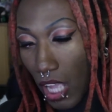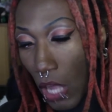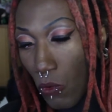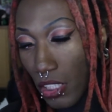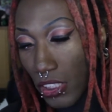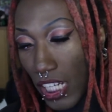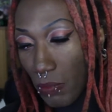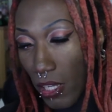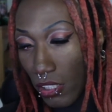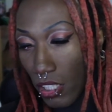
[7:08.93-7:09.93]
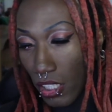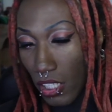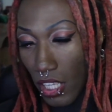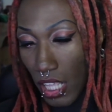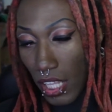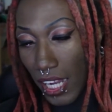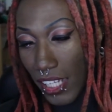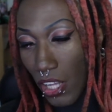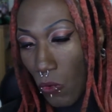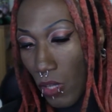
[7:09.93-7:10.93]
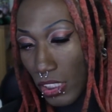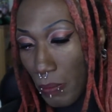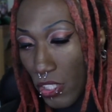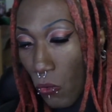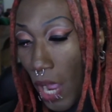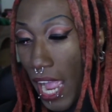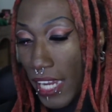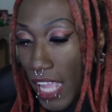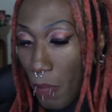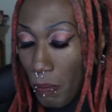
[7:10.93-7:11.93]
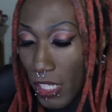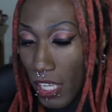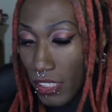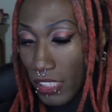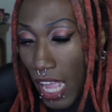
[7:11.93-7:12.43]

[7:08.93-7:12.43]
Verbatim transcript: I want to change my look like, I don't want to be the way I am because